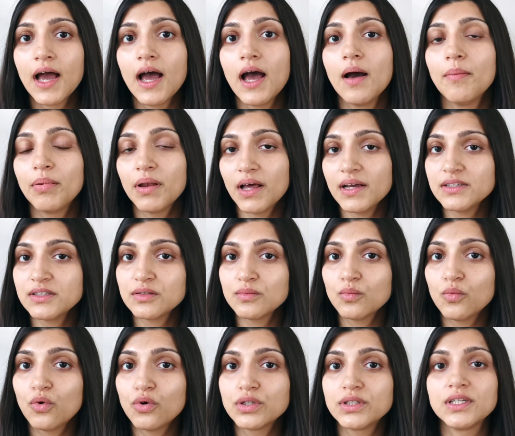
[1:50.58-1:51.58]
apply some
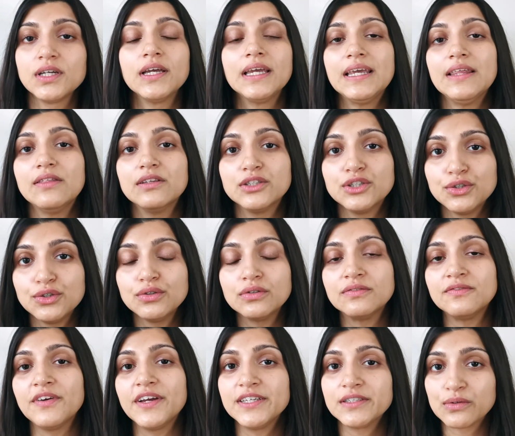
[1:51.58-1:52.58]
water either to your
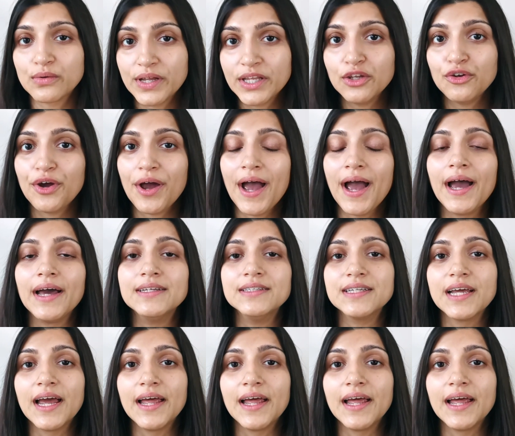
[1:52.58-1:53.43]
face or in your hand,